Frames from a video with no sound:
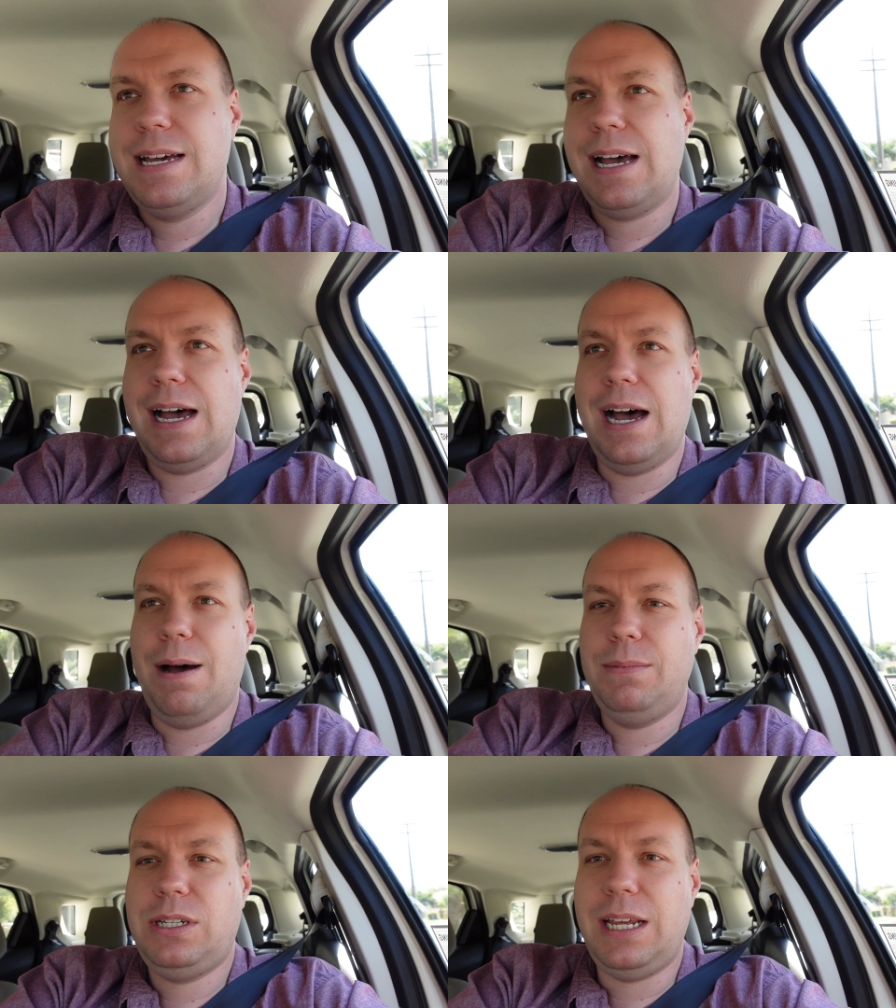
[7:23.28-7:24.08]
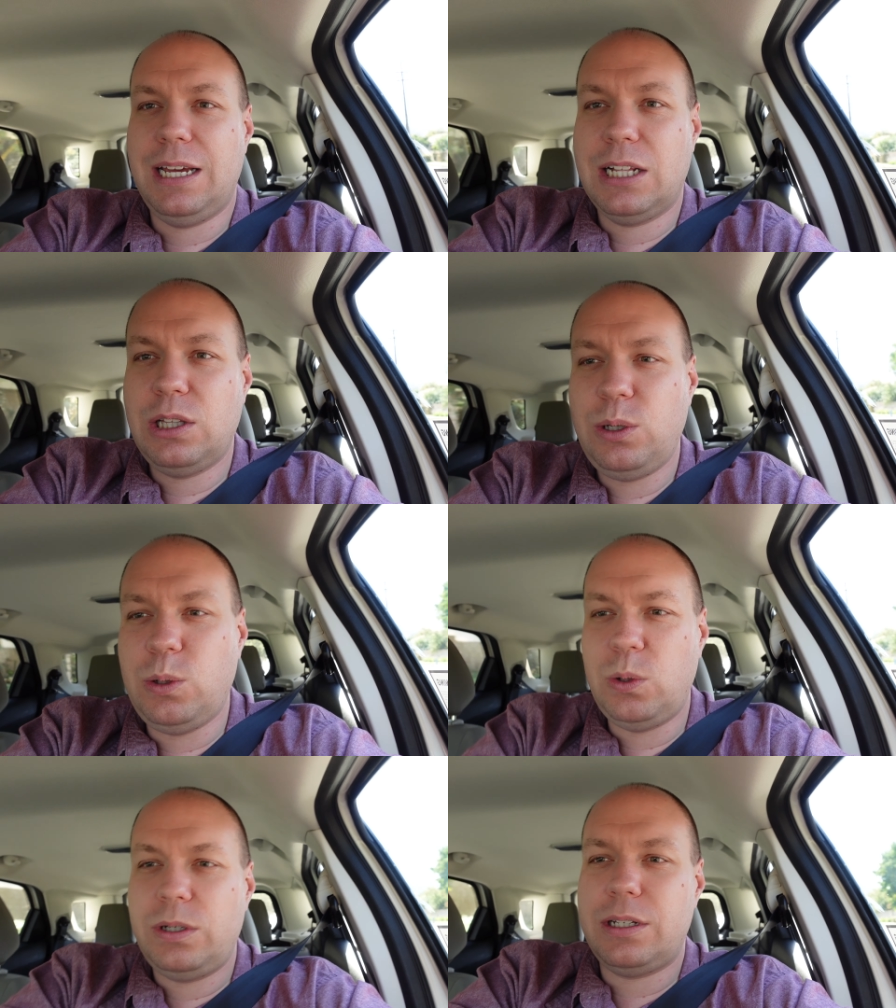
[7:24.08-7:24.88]
um, to
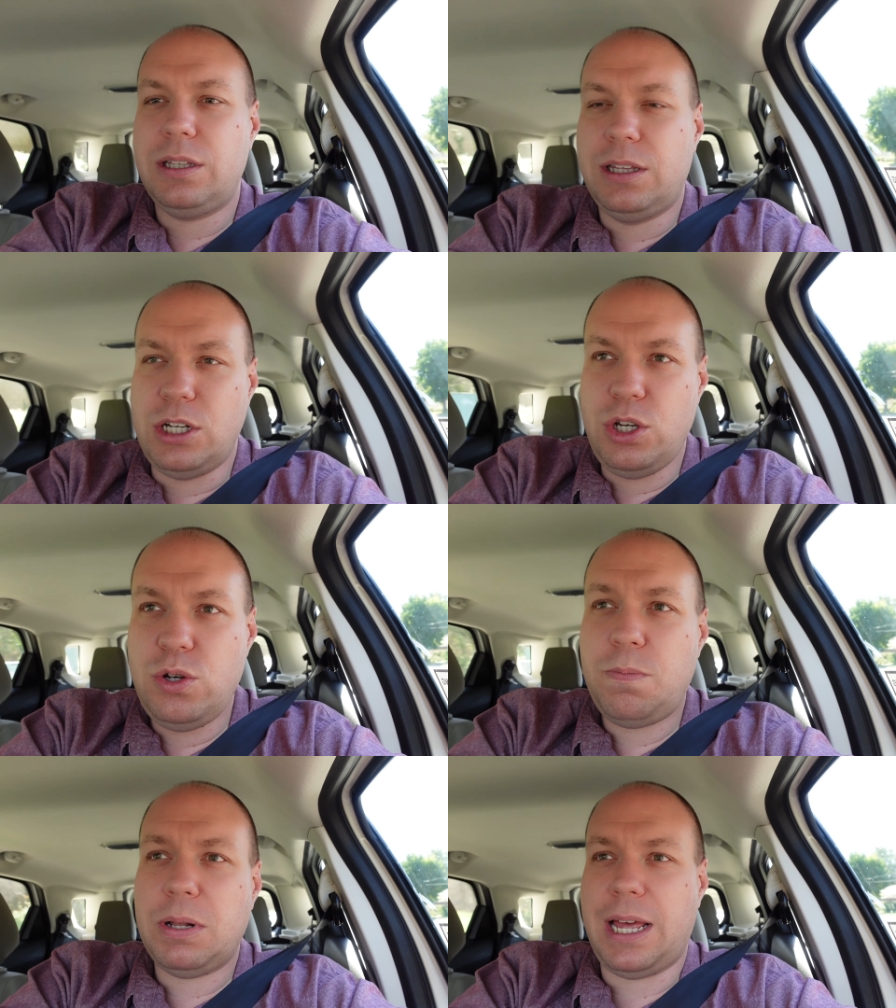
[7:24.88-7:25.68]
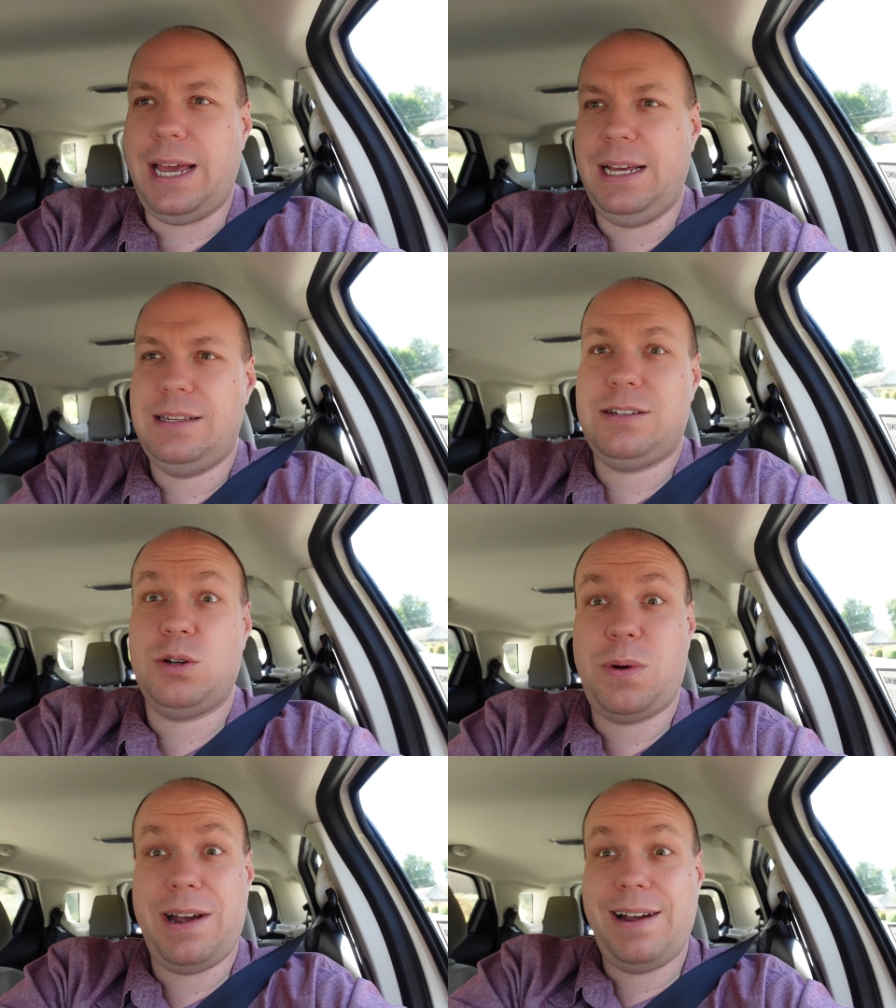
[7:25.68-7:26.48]
include the new place
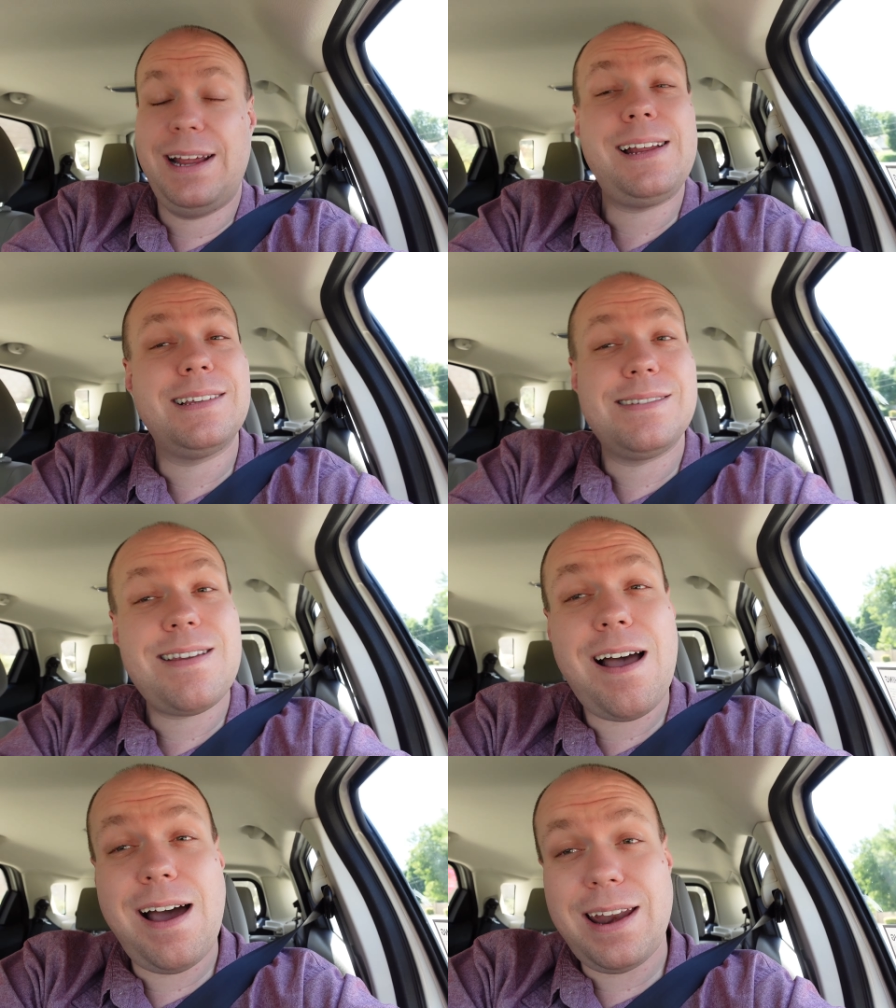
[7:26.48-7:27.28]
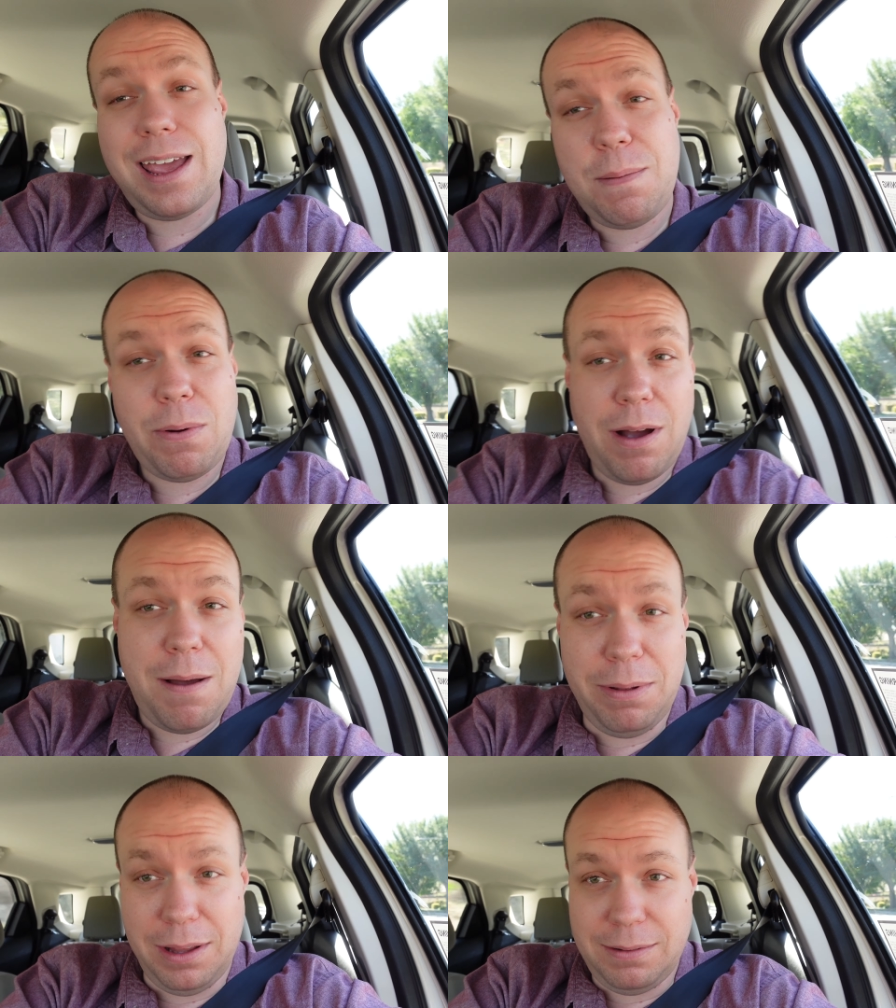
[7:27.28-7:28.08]
to where it is not a
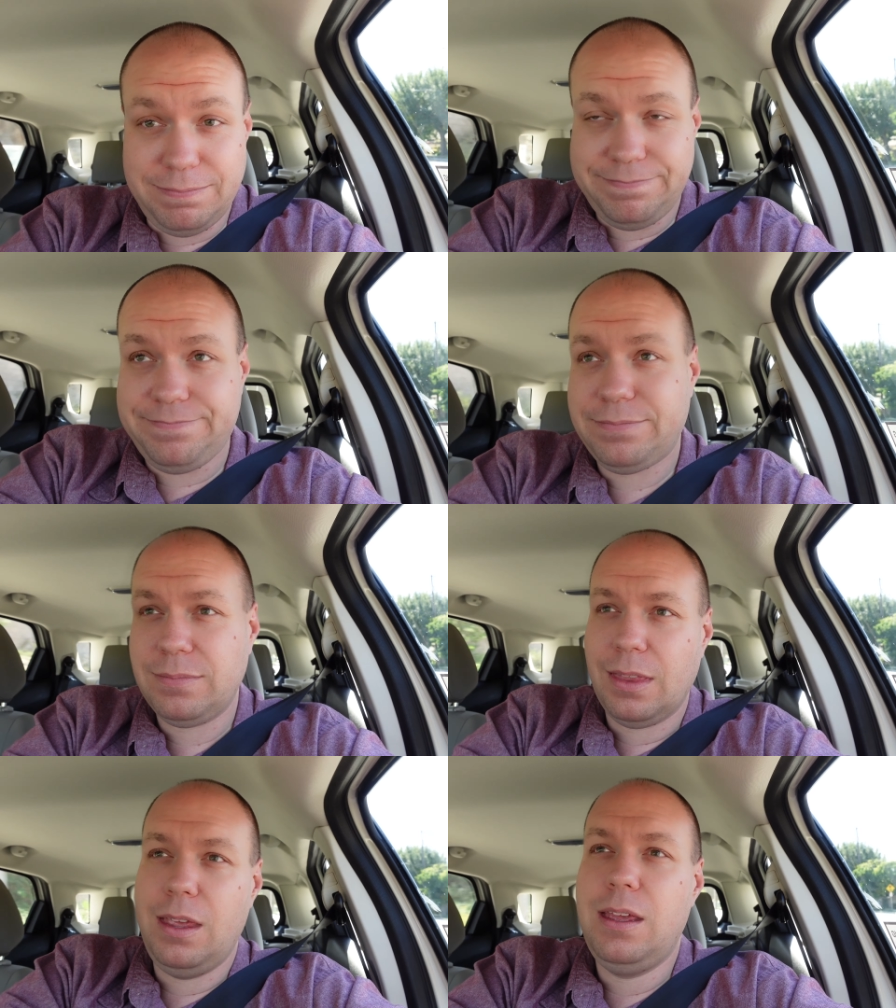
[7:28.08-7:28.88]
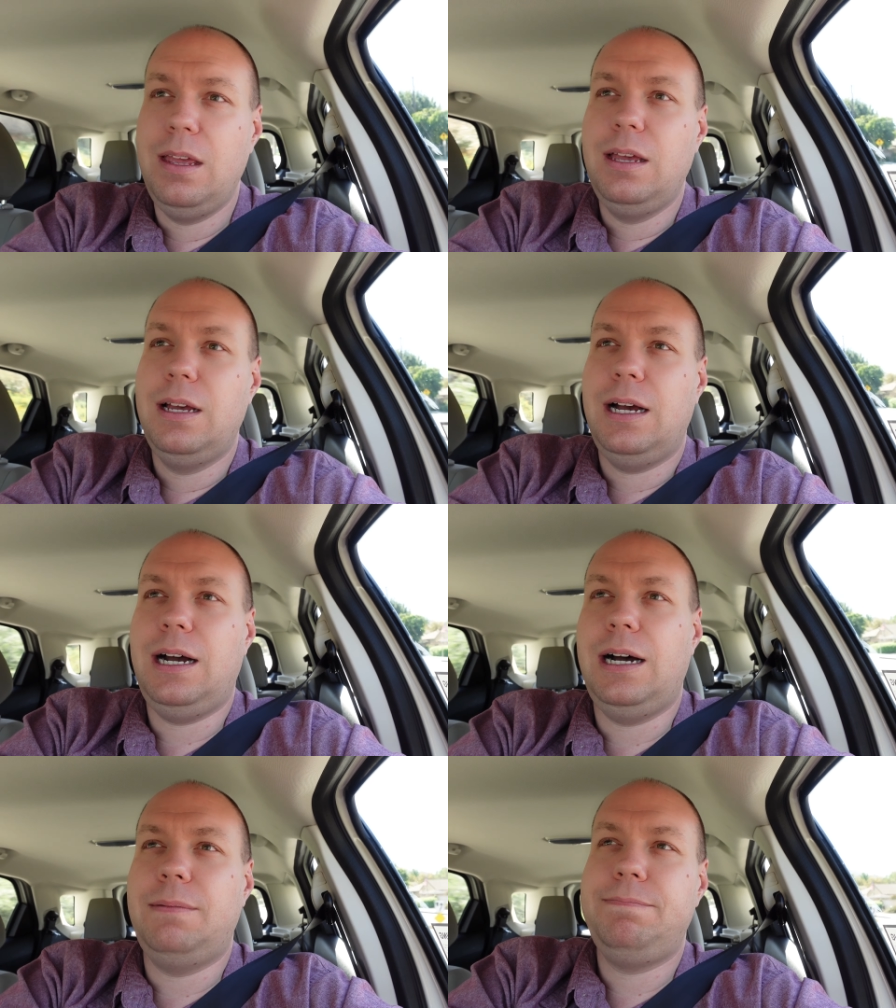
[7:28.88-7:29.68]
problem.
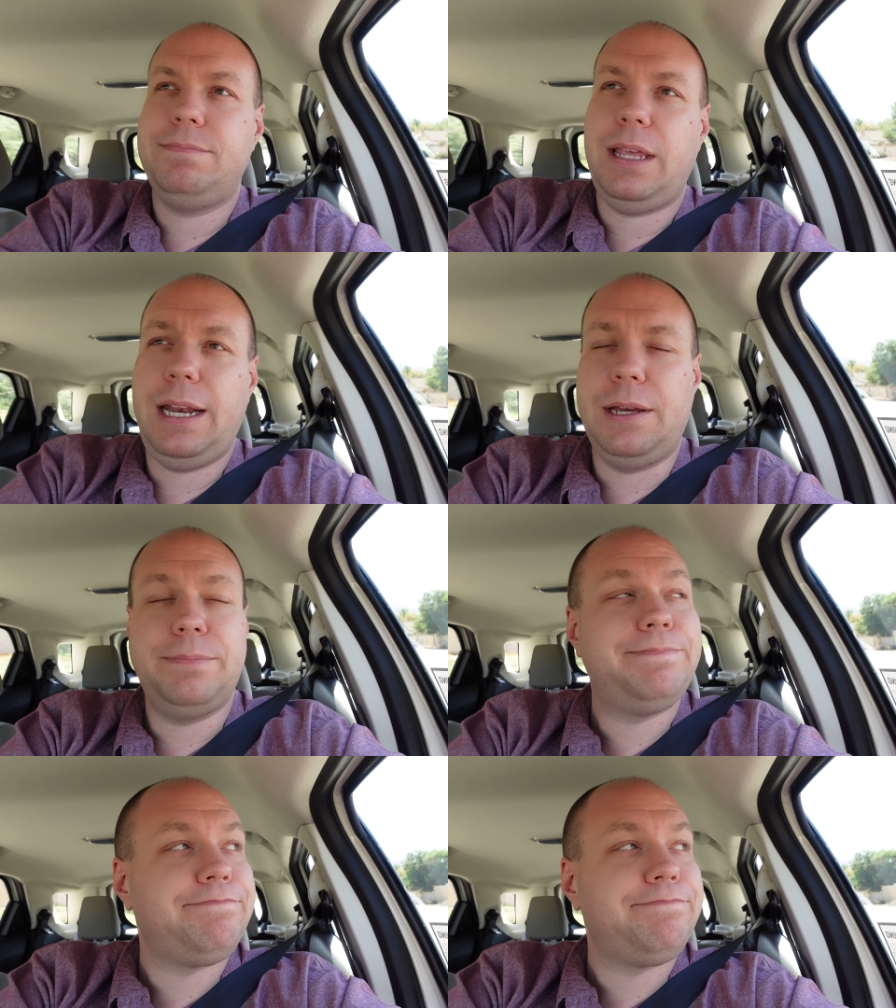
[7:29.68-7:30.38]
Um, anywho,